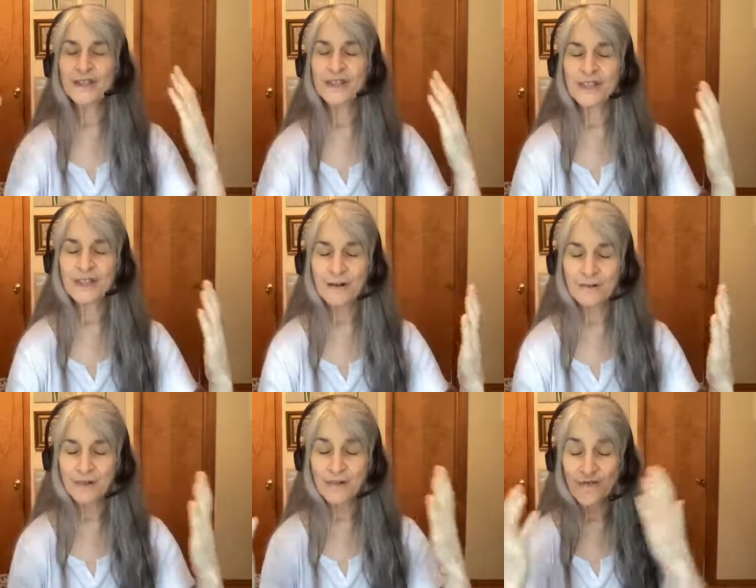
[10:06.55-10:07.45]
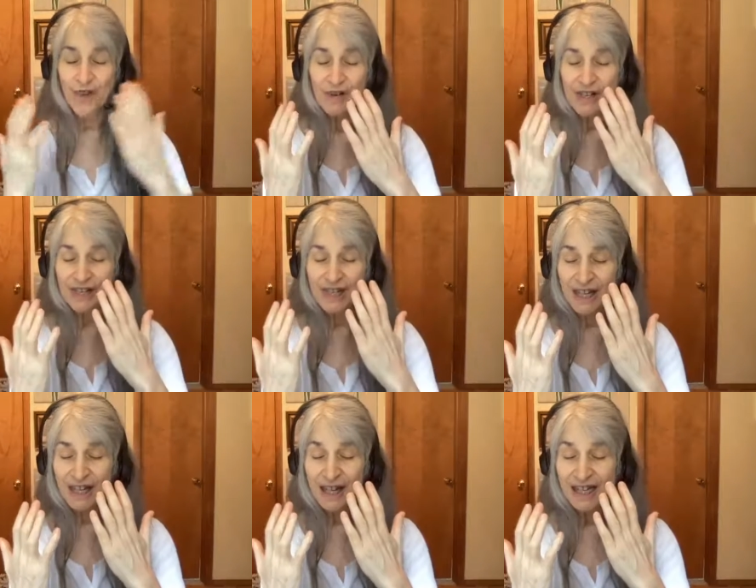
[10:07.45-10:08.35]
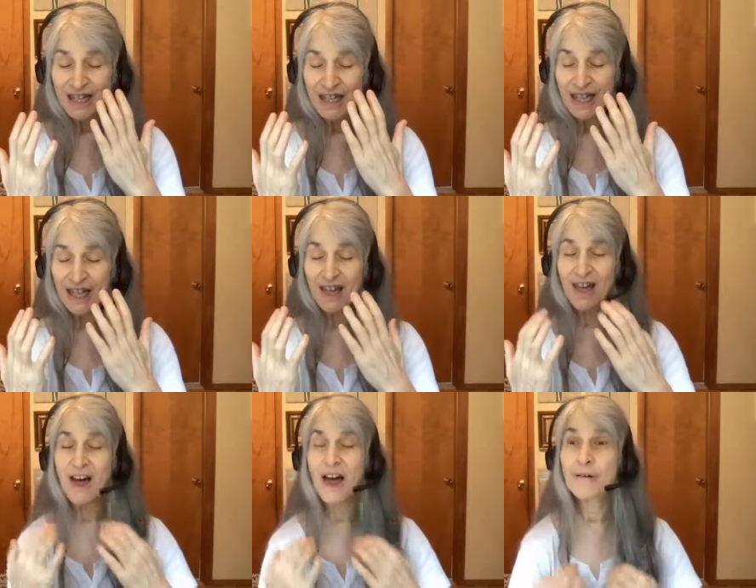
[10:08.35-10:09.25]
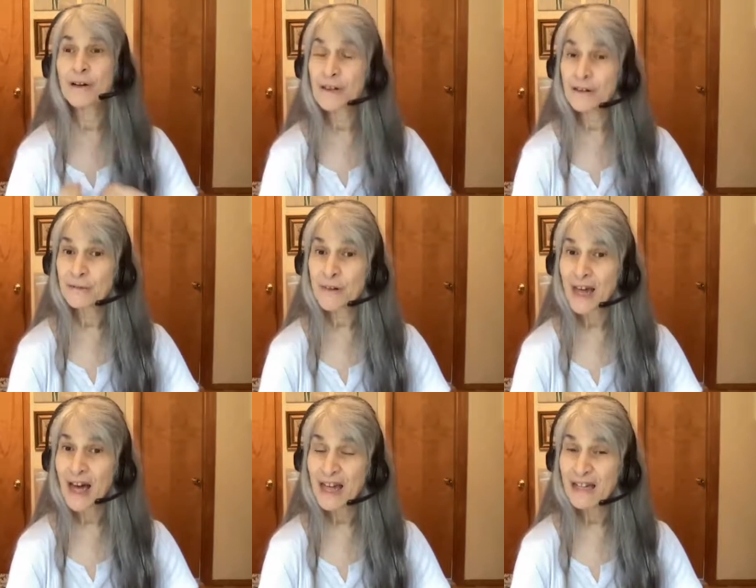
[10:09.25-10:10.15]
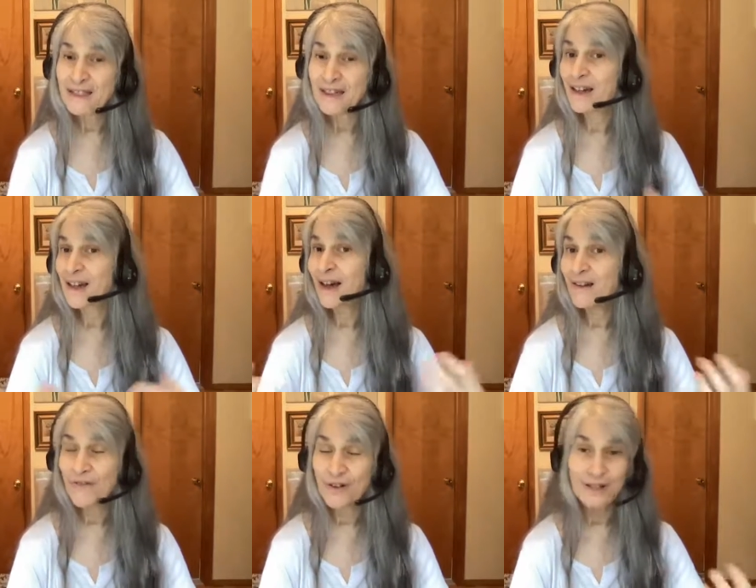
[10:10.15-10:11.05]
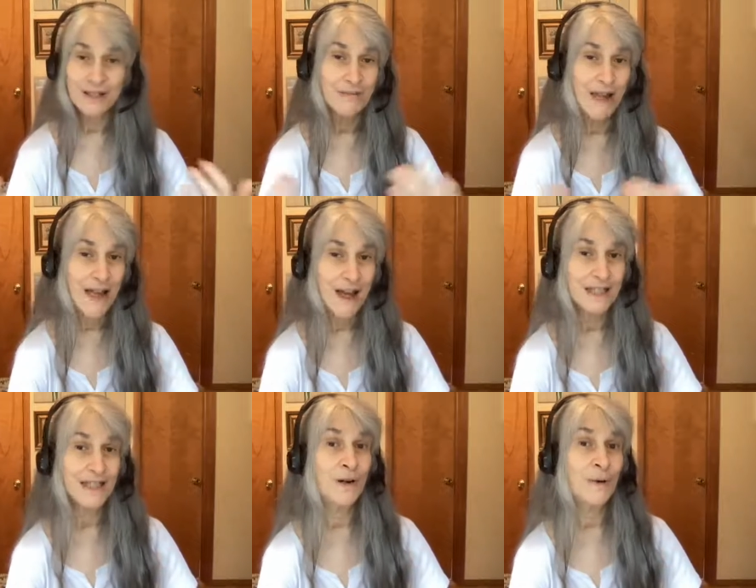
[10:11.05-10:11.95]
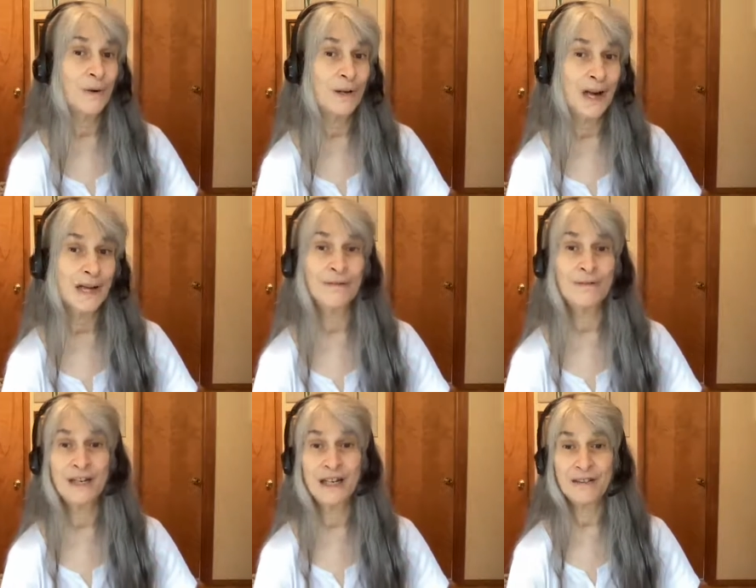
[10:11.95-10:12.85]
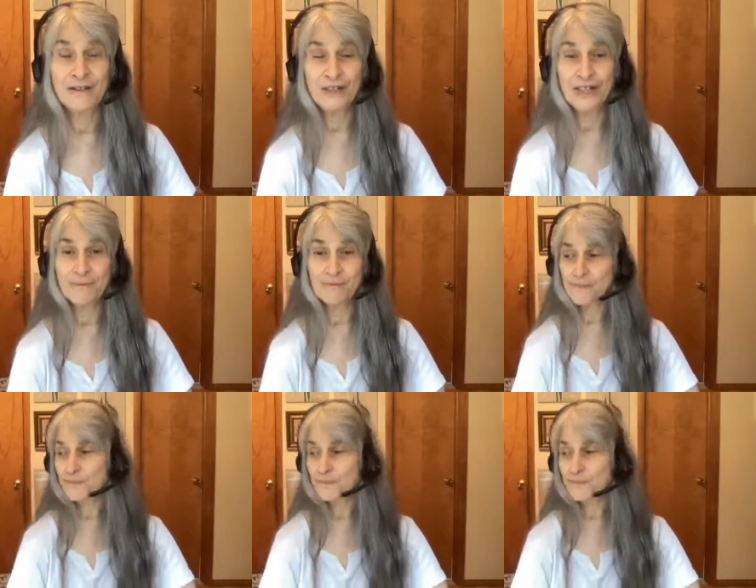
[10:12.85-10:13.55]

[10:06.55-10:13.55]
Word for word: So to focus on anything, I would close my eyes. I focus my eyes when I run energy.